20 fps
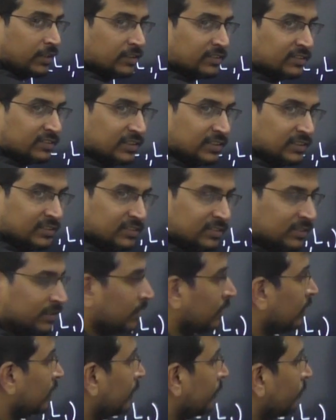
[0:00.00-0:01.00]
it?
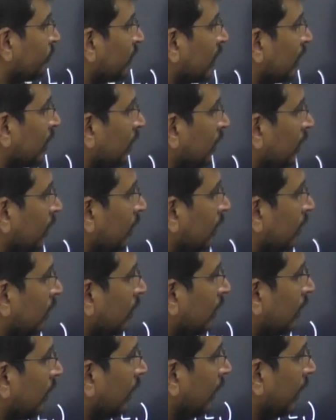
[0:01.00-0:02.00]
Since
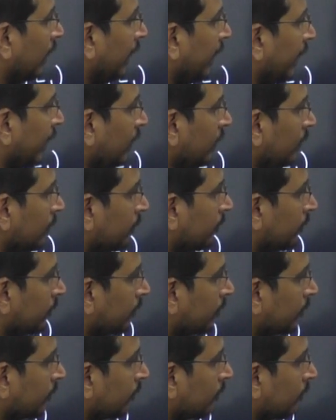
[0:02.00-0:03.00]
a line